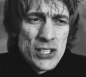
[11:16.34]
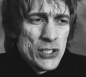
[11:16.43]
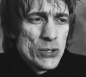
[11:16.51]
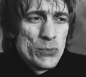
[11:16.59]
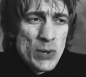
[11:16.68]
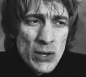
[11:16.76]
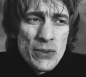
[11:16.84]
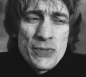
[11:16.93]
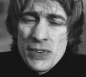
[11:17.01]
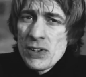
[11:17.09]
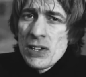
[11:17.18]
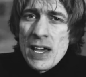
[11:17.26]
You will
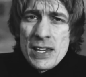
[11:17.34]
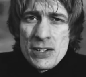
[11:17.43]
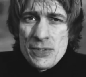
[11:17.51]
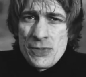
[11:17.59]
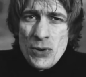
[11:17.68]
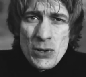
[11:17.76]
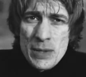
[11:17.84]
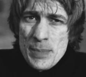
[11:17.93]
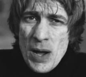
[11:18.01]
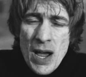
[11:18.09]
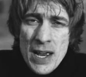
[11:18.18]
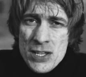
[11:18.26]
feel like you're falling
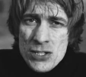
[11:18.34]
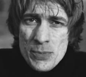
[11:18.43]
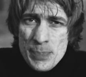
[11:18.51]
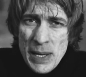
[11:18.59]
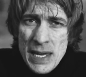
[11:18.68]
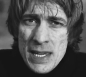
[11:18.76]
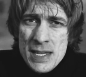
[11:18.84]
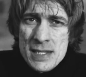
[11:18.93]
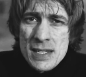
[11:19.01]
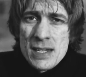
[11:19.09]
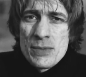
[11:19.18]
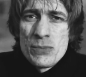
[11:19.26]
behind your
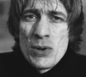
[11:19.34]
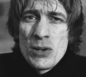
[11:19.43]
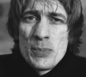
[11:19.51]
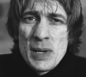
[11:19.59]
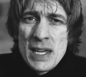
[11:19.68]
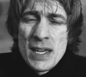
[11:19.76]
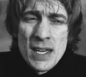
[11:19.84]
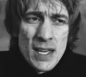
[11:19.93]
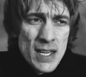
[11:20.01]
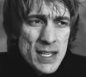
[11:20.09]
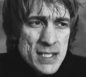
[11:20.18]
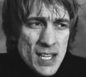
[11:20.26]
peers, and it will be
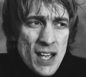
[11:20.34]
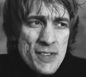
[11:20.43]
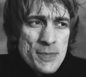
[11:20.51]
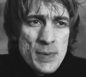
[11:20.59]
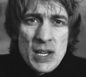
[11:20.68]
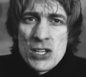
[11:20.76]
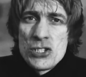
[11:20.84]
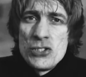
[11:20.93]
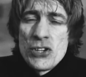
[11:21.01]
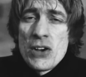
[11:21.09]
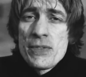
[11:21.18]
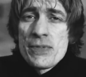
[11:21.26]
tough because you
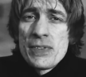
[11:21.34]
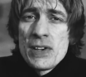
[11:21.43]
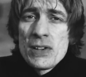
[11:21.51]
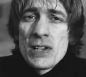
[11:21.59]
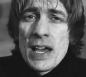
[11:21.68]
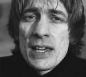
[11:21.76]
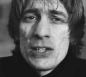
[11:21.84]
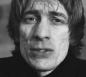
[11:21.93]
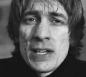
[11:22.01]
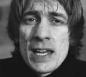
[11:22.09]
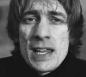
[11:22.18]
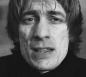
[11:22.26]
don't feel like you're
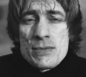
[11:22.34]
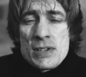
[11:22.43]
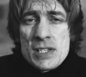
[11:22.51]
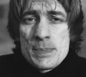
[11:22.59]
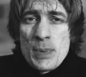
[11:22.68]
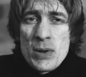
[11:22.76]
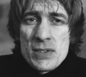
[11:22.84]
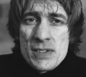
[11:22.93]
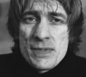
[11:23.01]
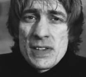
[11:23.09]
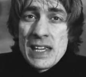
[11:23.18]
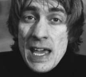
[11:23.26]
getting the
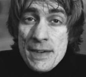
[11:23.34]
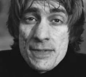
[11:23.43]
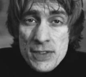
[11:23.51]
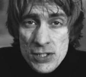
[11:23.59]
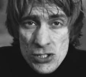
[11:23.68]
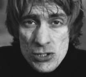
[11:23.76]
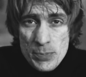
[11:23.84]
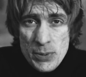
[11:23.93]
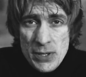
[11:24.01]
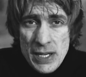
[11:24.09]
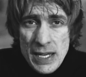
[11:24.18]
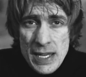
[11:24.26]
response for the effort that you're
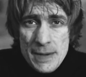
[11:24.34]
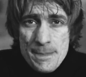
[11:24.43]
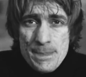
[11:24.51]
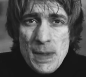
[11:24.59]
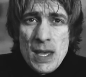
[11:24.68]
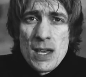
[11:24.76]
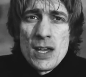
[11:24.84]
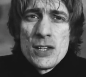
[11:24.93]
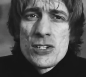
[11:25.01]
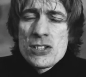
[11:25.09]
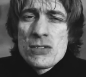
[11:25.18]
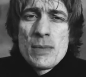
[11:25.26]
putting in.
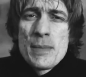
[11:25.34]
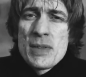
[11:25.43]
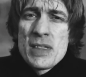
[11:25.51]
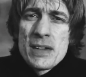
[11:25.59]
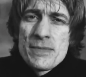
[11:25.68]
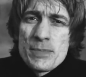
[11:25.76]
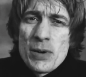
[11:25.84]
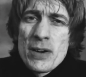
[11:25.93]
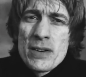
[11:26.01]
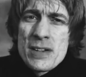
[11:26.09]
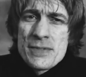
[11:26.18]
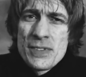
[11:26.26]
Just remember that if
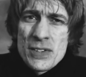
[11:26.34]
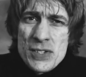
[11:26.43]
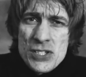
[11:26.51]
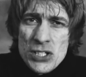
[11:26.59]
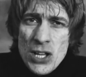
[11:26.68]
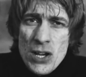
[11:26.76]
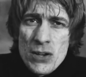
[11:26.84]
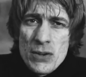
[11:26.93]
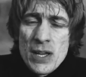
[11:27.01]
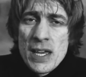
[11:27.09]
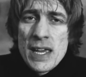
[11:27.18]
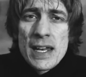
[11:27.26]
progress feels slow,
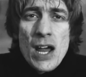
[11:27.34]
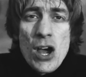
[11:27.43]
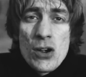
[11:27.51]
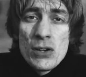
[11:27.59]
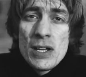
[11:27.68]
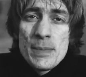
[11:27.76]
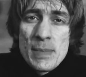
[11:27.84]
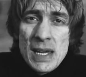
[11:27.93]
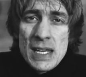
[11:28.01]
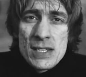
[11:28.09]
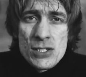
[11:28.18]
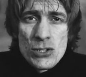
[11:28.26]
it only
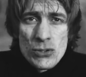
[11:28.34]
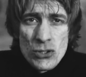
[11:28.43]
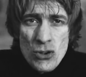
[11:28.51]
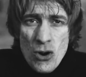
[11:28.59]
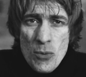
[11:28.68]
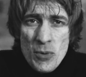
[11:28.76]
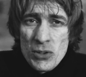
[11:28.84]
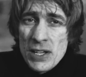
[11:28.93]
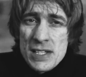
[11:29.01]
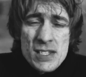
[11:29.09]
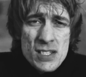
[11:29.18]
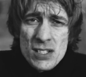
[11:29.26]
means you're normal.
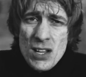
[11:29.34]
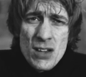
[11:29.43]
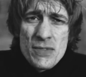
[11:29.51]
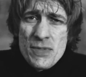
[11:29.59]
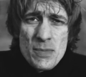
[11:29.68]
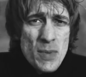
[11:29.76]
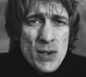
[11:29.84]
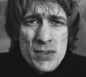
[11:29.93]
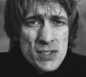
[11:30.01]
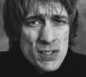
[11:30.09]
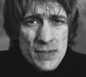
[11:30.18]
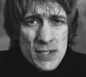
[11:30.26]
It's slow for
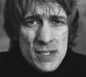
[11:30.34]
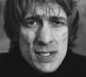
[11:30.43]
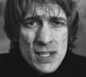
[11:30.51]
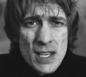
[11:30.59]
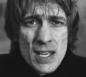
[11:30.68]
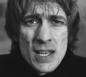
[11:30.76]
most of us.